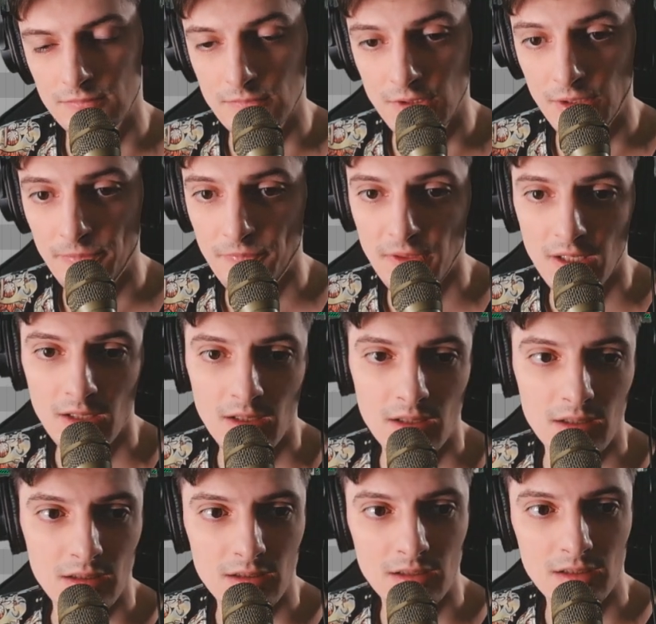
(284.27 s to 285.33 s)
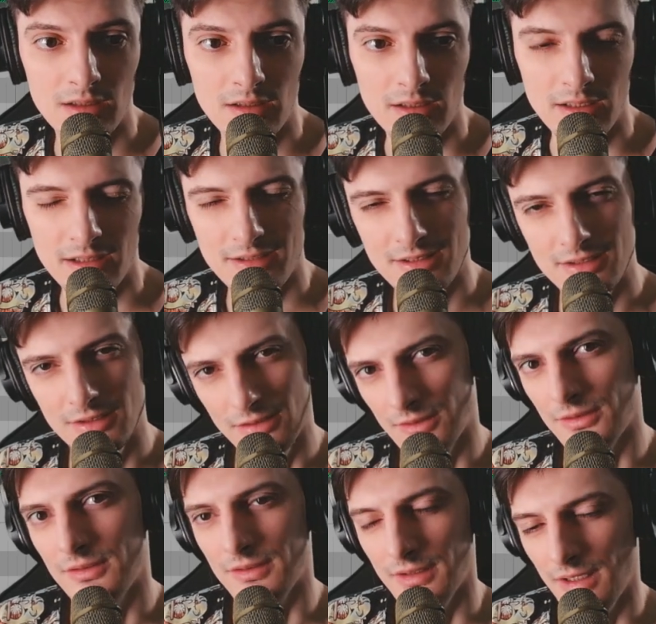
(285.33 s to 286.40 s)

Yeah, it's not